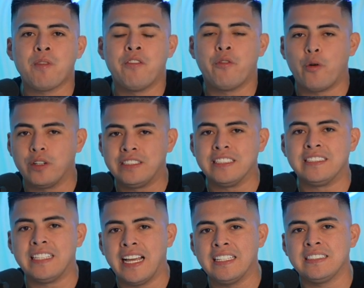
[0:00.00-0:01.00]
for
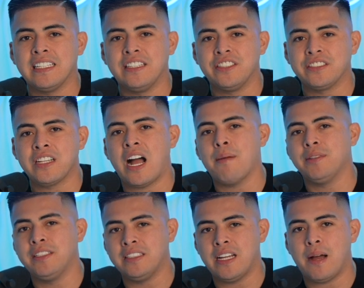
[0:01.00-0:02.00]
success, and there's
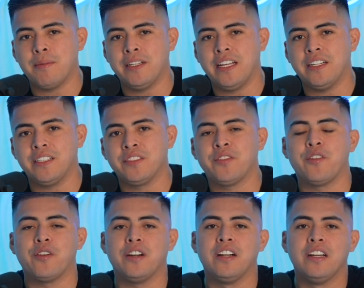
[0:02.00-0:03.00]
common denominators
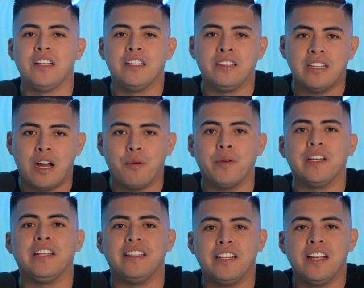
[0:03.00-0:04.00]
for not
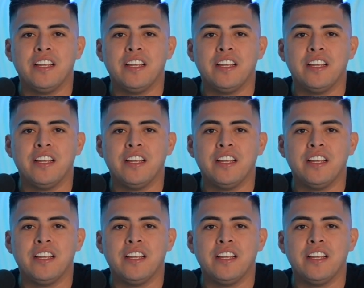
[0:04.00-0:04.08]
winning.